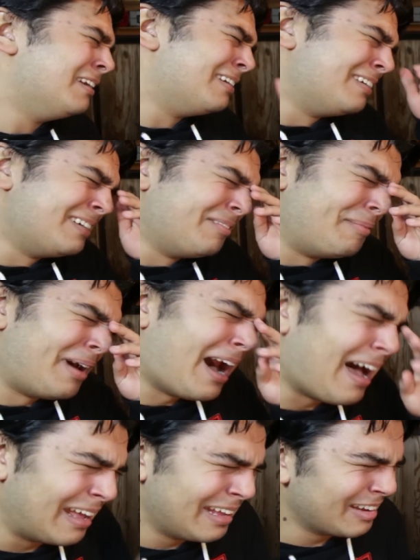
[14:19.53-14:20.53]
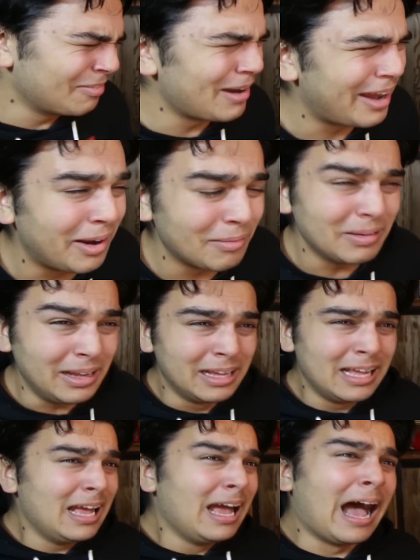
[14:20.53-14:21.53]
mom, mom,
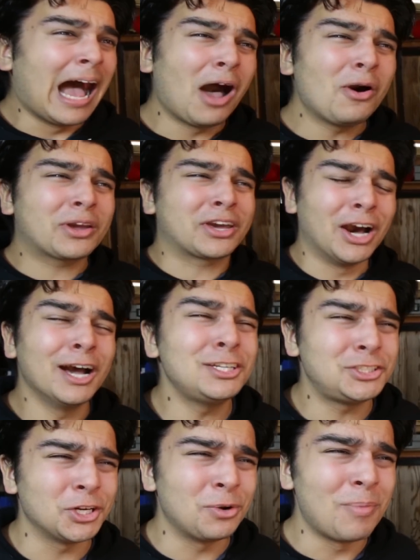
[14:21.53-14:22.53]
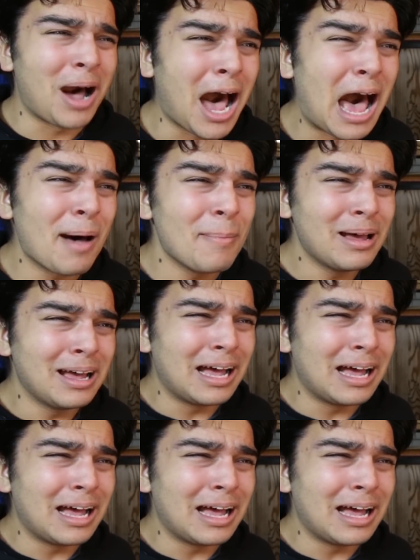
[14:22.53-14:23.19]
how could you, mom?